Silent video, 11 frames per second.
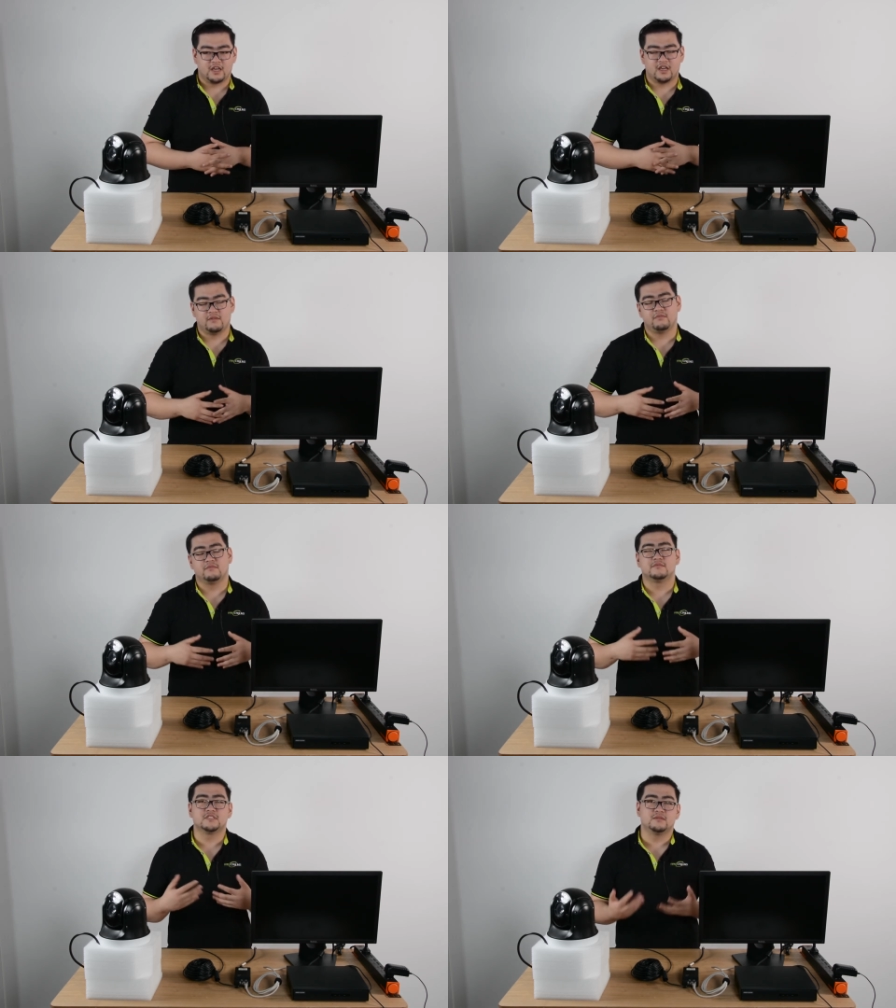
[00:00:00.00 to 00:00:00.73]

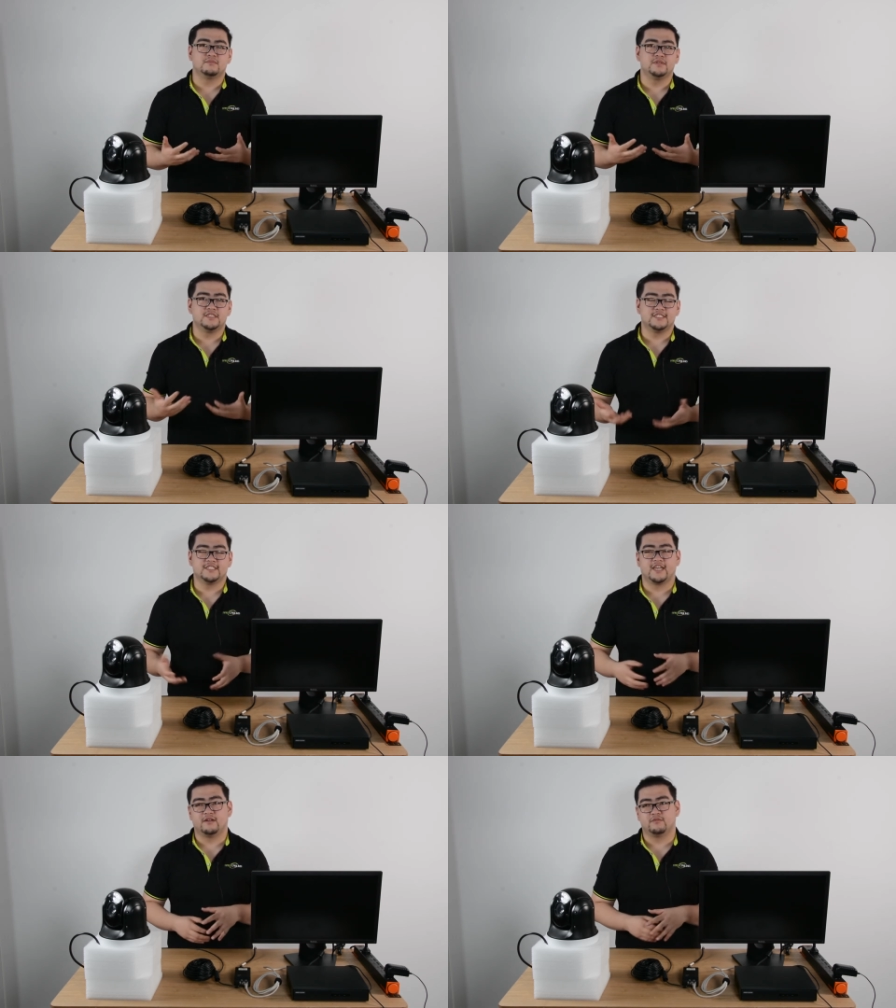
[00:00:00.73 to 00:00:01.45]
And some
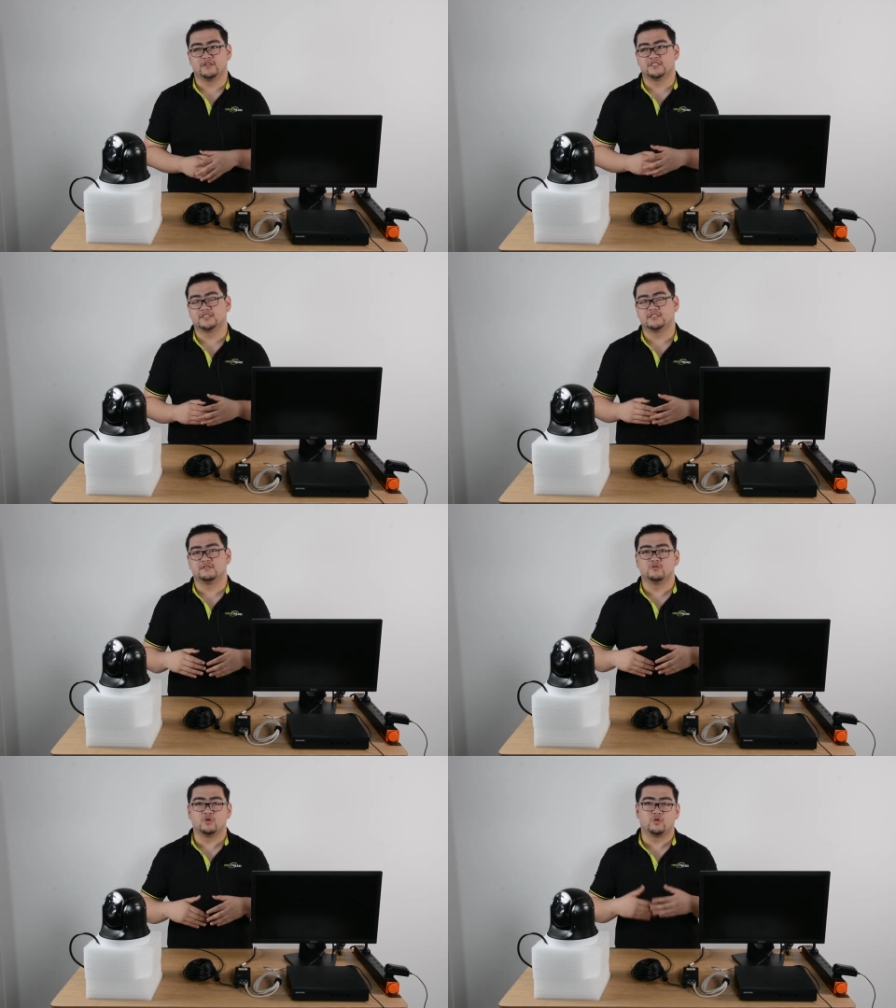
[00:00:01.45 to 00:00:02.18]
PTZ cameras
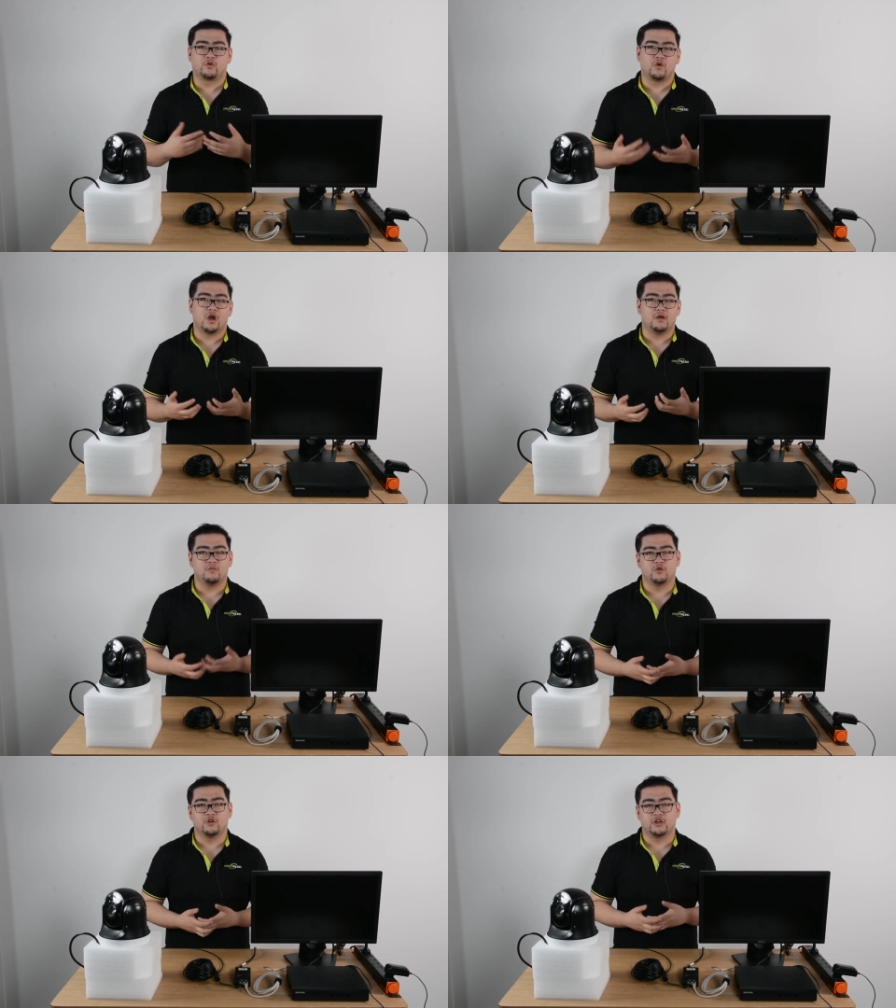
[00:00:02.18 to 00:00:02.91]
will
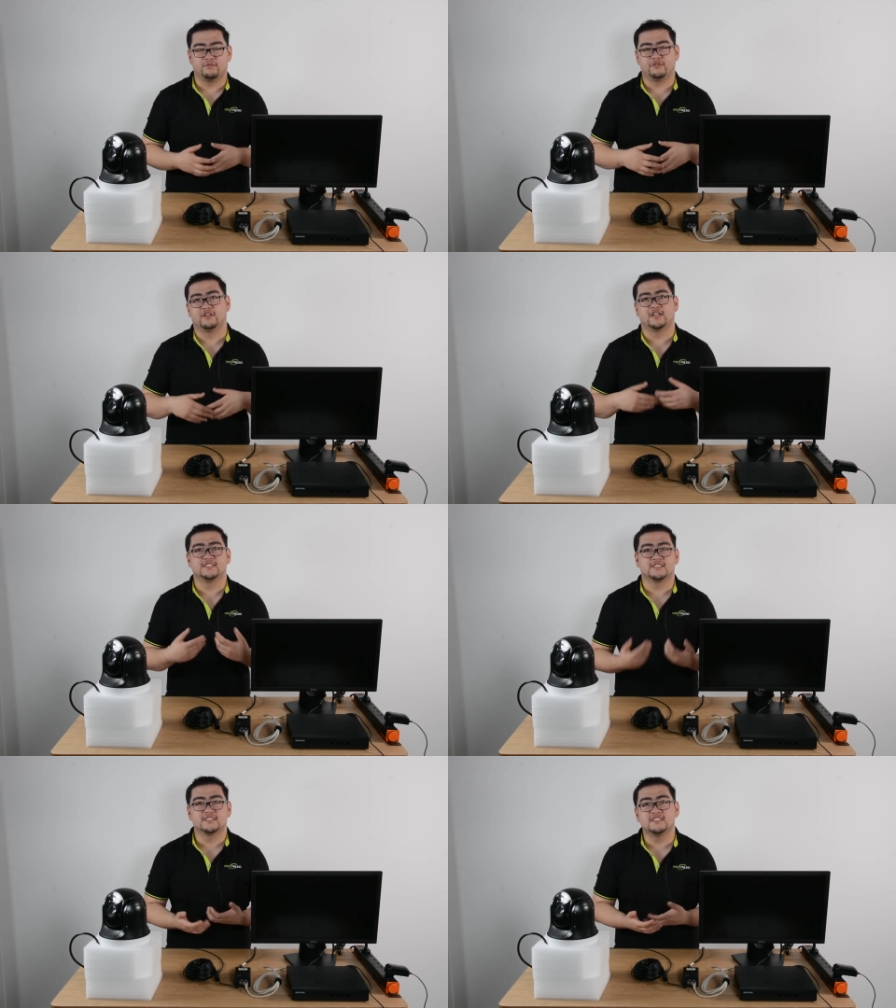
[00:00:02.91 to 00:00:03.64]
require more up to
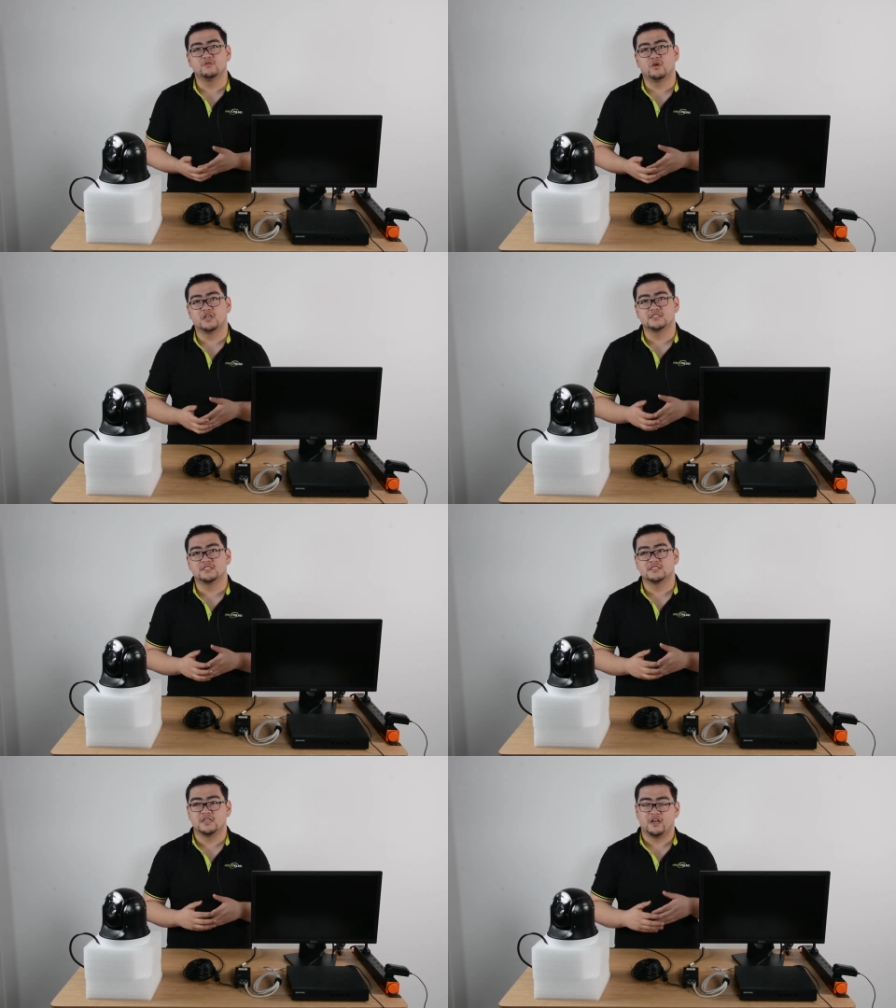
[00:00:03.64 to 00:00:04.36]
like 60
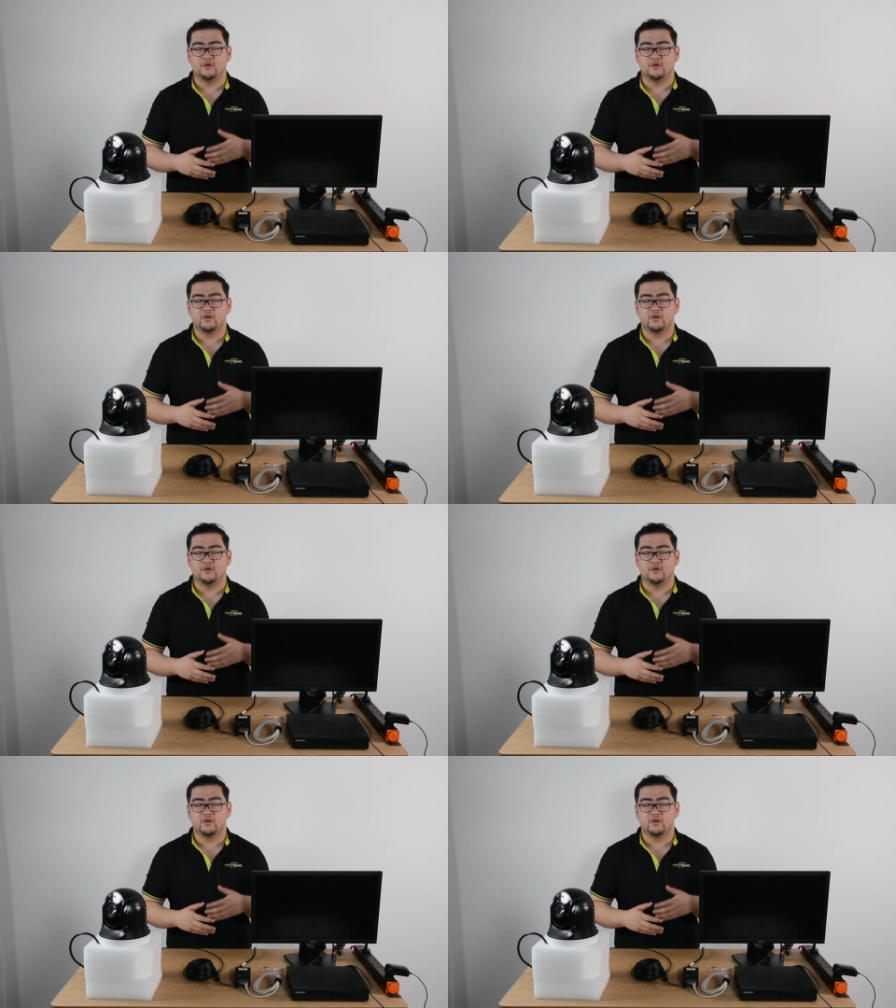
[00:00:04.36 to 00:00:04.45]
watts.